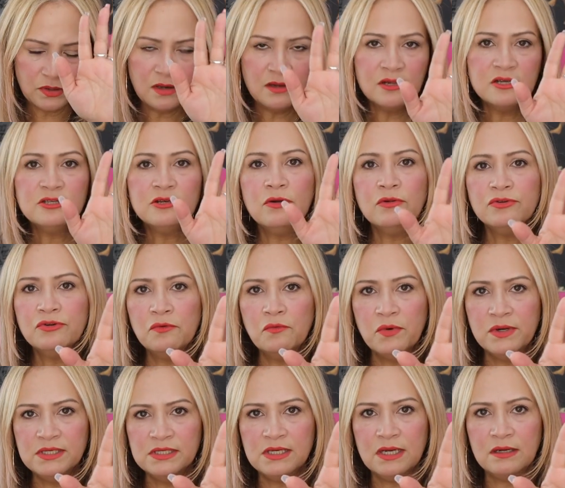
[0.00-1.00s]
Okay, let's hold on
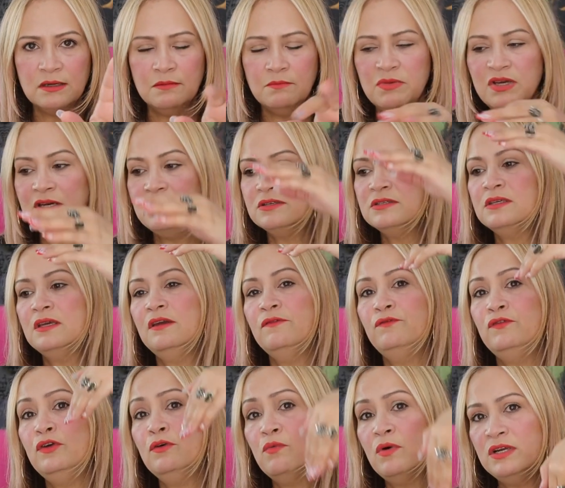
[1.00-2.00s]
1 second. Because
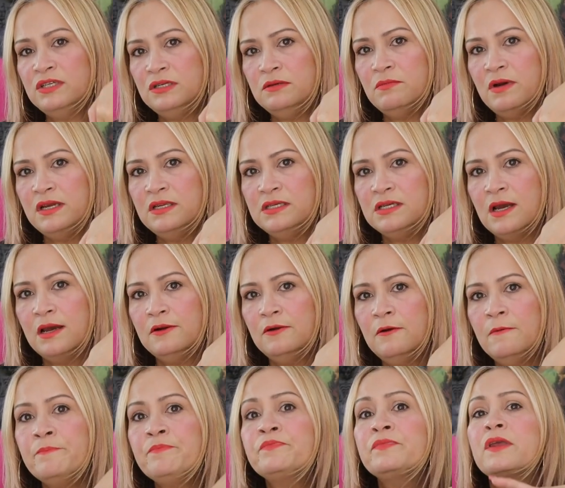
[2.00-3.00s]
if you're watching my
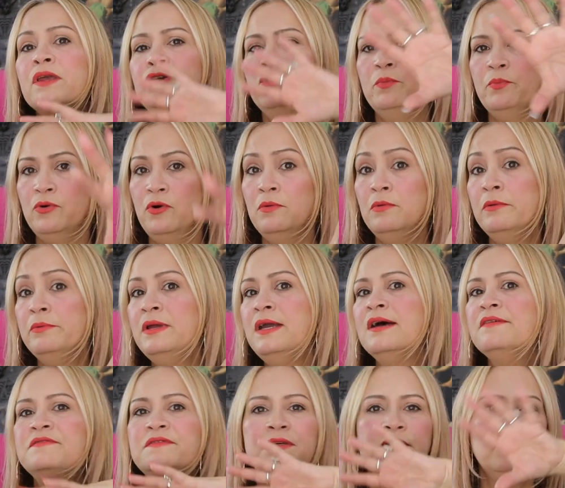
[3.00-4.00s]
channel, you probably
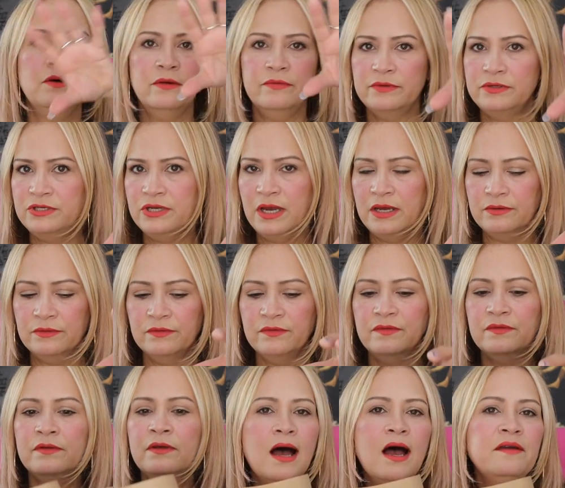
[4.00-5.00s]
have seen other
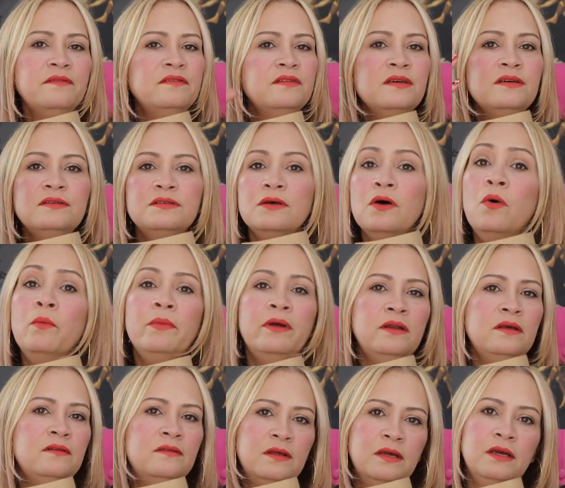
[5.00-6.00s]
channels. I see so
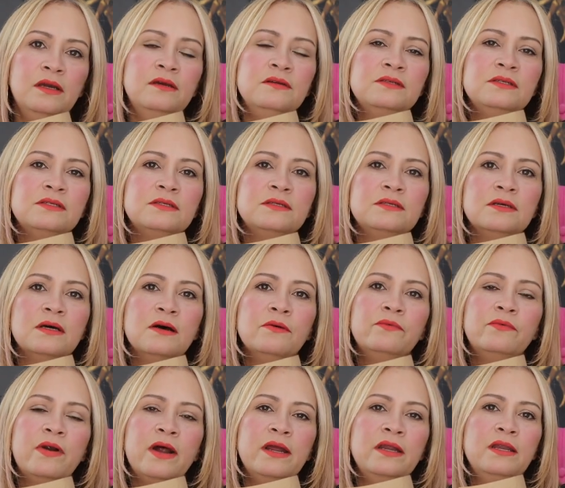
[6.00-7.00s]
many things
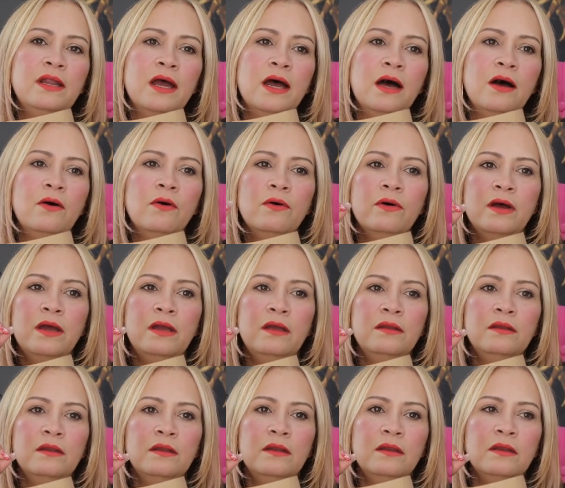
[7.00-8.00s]
right now
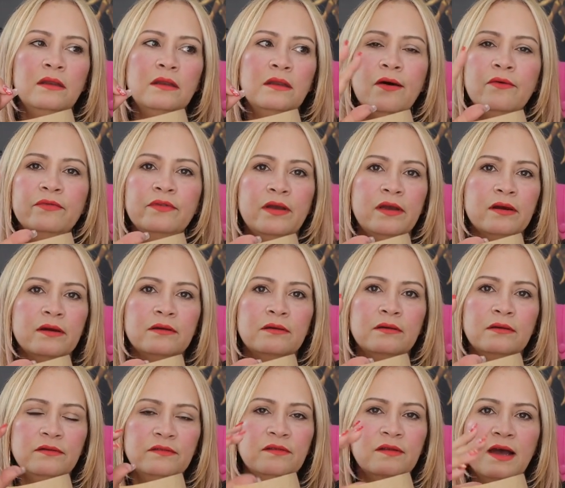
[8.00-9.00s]
and out
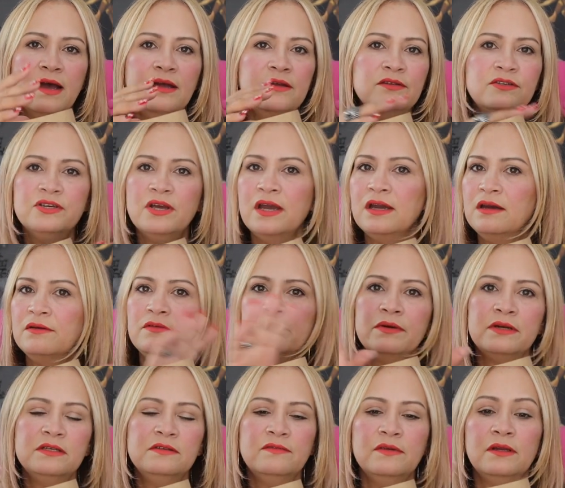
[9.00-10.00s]
there because I check
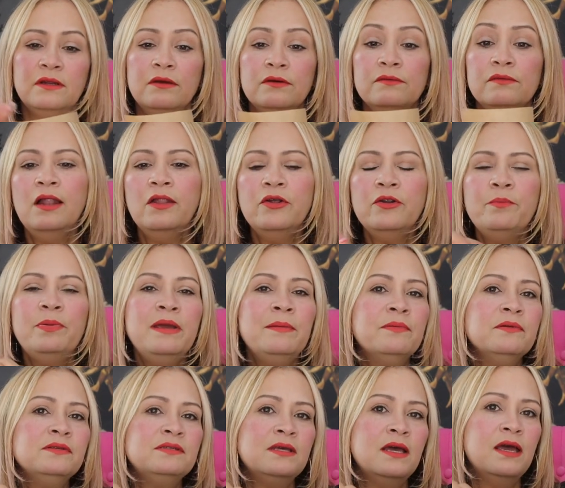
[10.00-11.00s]
everybody's video. A lot of
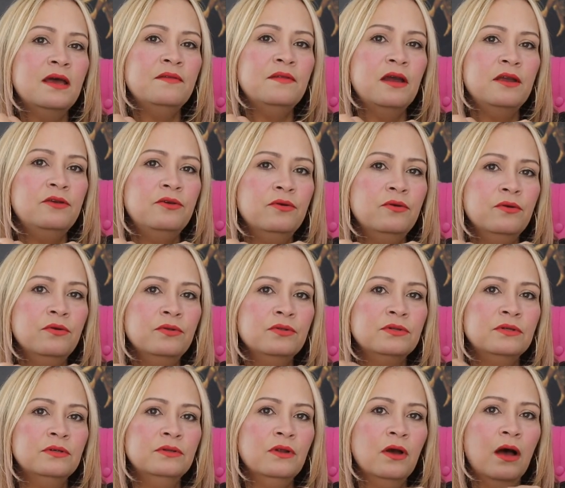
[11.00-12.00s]
people say that you
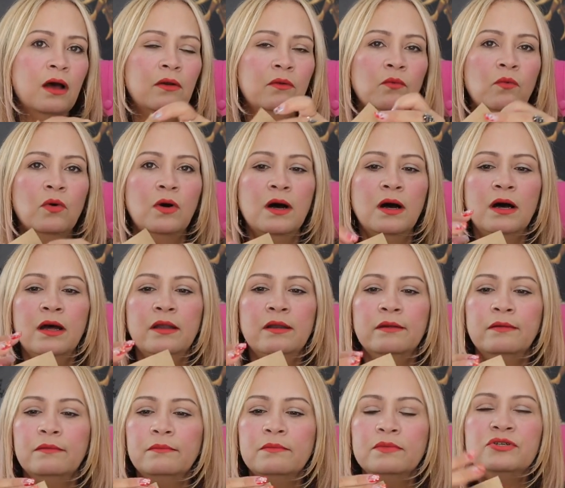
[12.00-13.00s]
do not
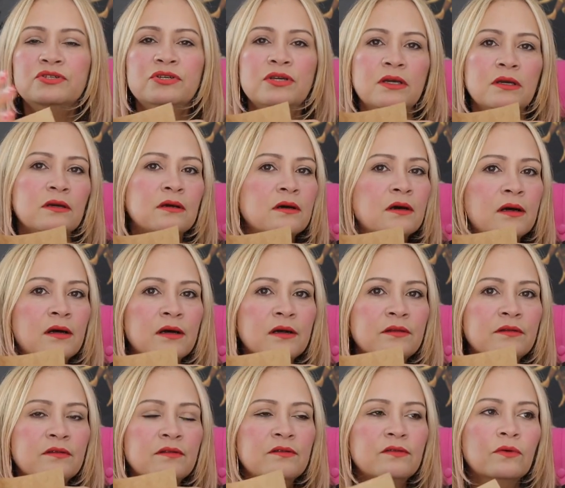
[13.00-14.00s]
want machine
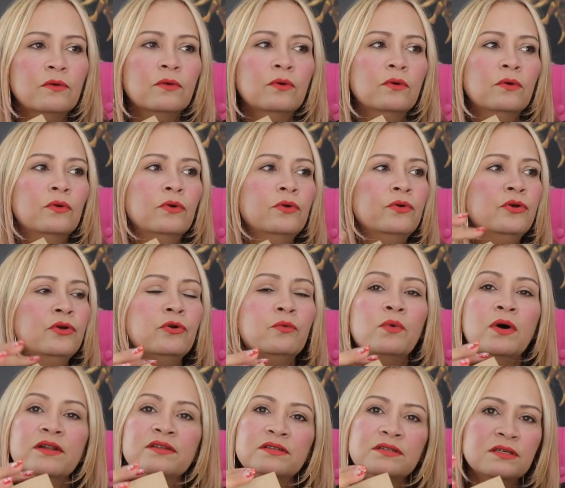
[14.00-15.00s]
cuts or you don't
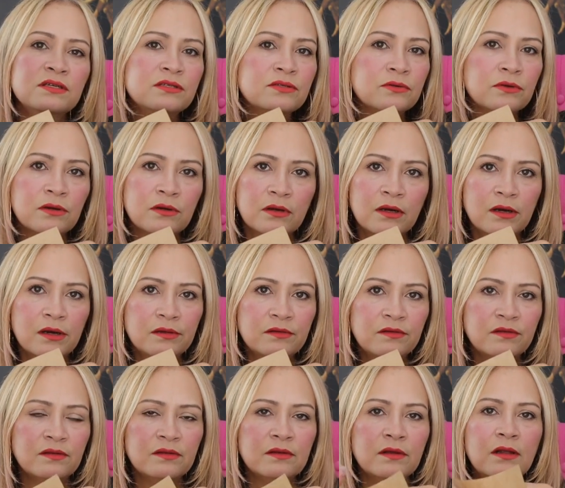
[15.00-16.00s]
want scissor
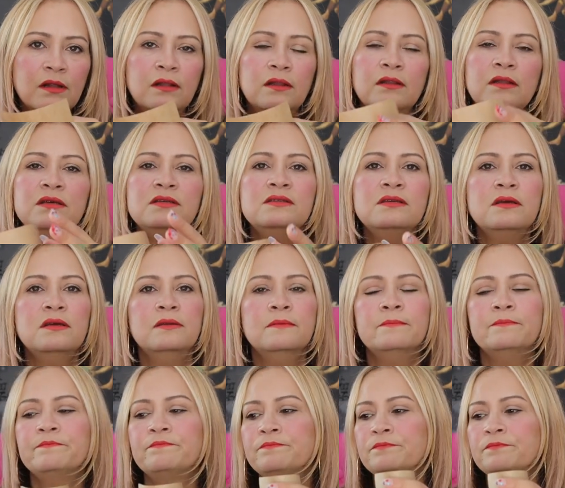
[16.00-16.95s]
cuts. Listen,